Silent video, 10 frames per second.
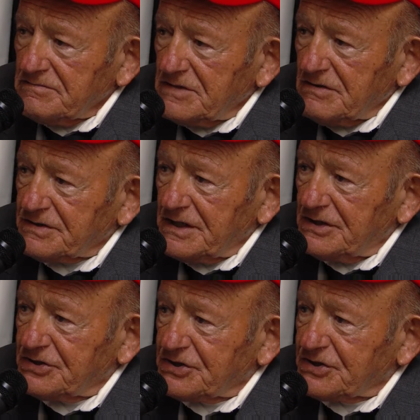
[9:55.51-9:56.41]
No
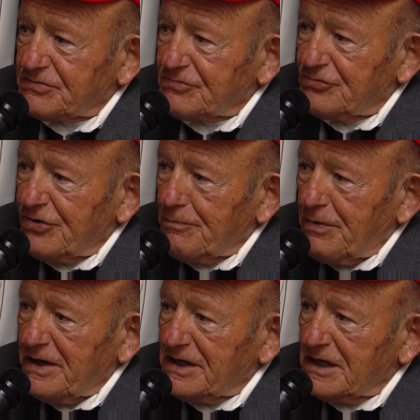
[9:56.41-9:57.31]
sense
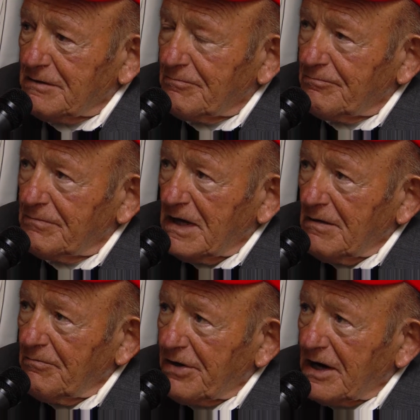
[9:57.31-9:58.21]
repeating it,
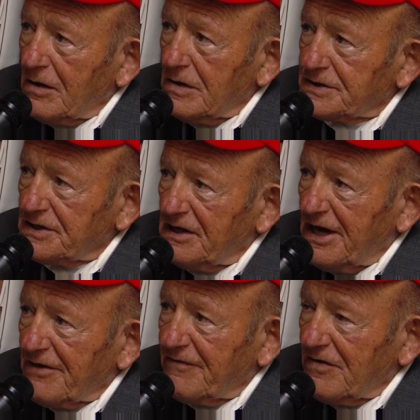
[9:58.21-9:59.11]
but I lost a
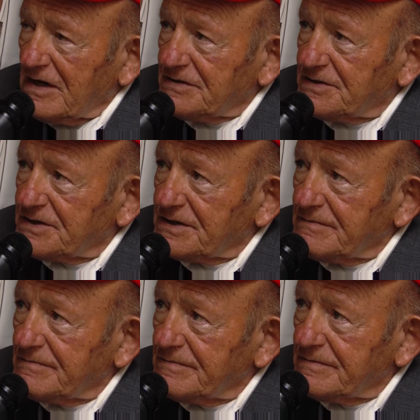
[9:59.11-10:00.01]
lot of friends.
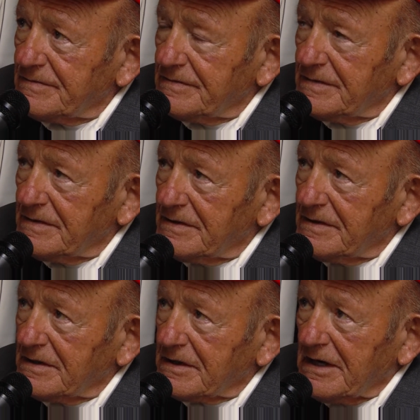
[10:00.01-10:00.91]

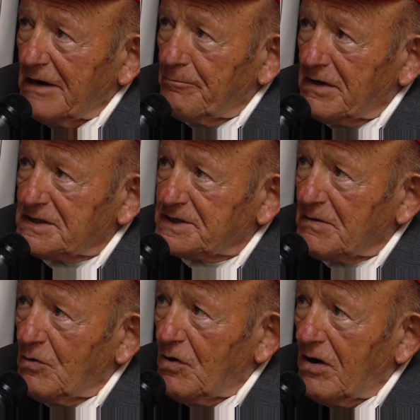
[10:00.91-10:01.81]
God bless
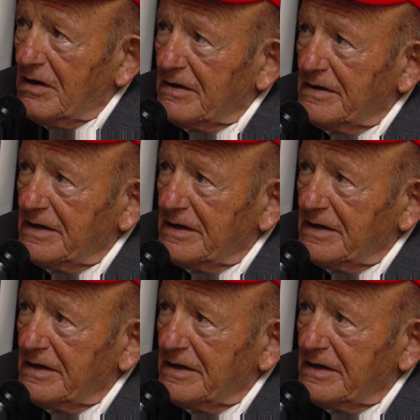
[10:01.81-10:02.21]
them all.